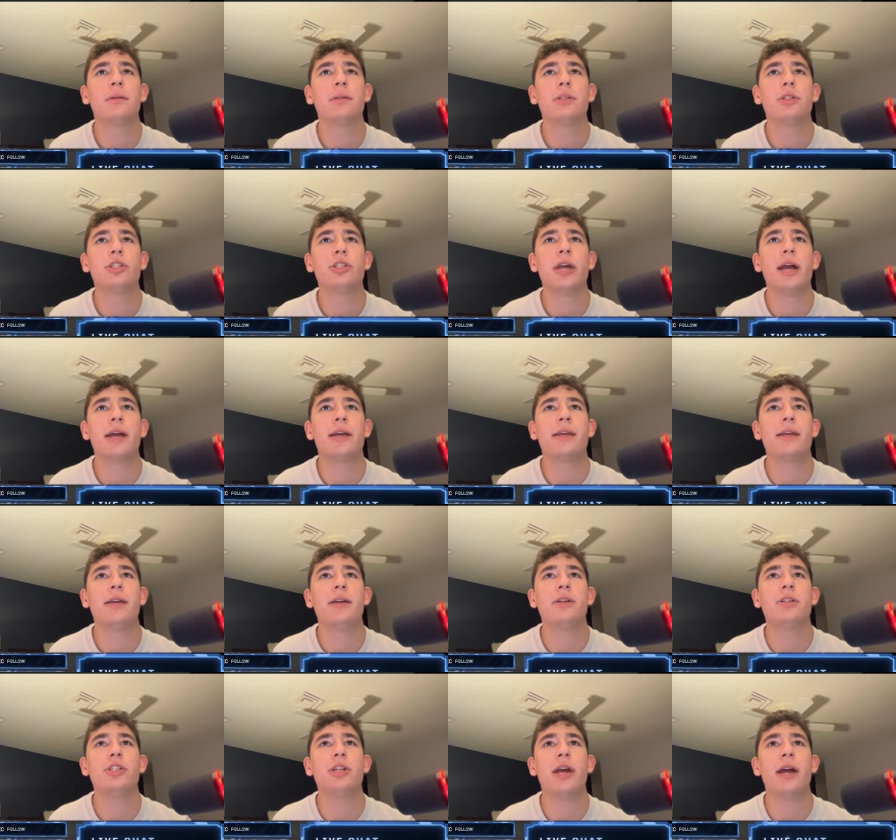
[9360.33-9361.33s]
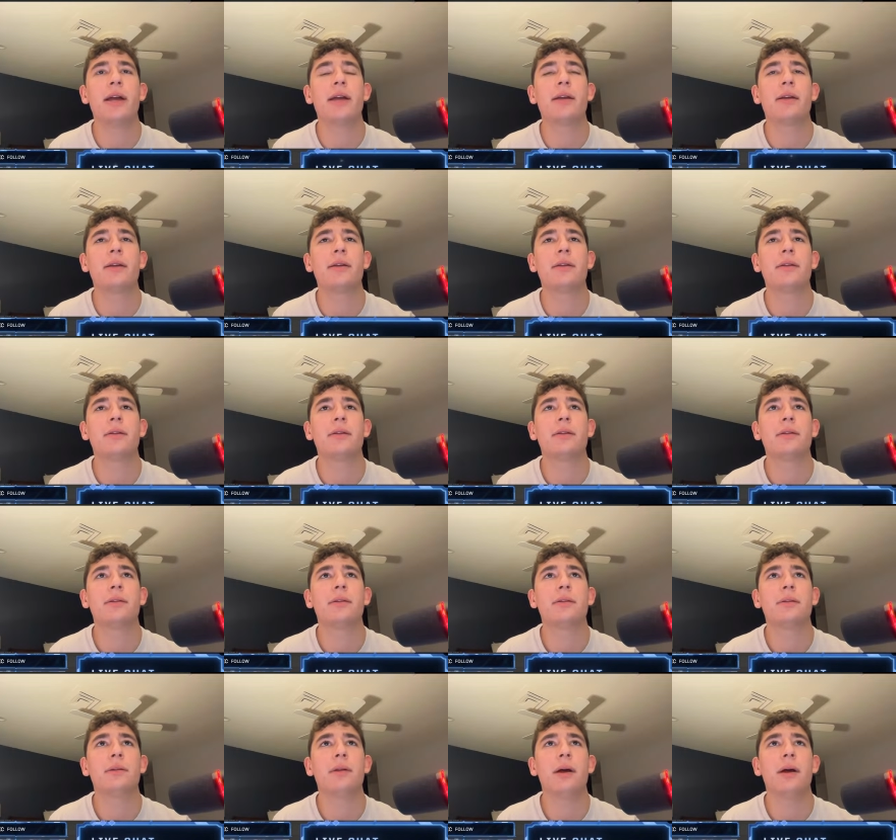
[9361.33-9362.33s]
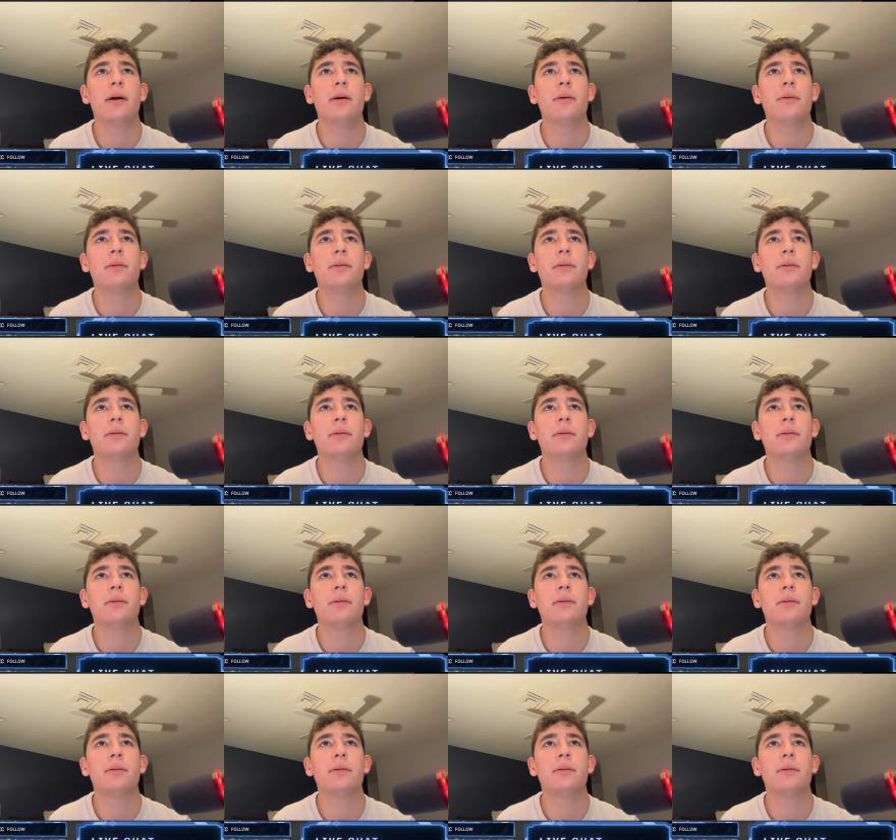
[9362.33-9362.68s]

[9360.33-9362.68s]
Check here, check. No.